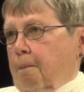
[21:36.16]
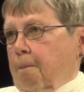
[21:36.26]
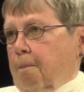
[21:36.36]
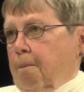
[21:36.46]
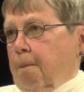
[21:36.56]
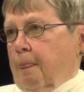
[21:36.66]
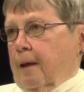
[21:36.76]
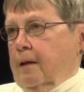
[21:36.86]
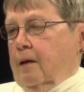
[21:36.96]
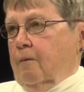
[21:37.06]
and is it
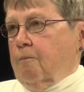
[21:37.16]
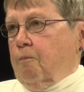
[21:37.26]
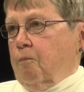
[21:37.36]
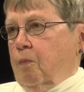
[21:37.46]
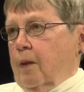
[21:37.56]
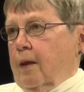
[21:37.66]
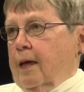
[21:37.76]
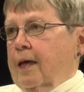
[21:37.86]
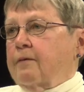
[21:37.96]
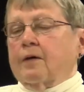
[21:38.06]
towards
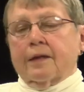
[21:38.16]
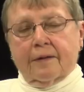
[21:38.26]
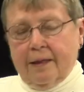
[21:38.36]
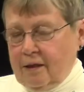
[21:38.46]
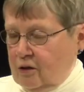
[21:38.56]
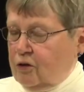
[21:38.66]
specific If it, they can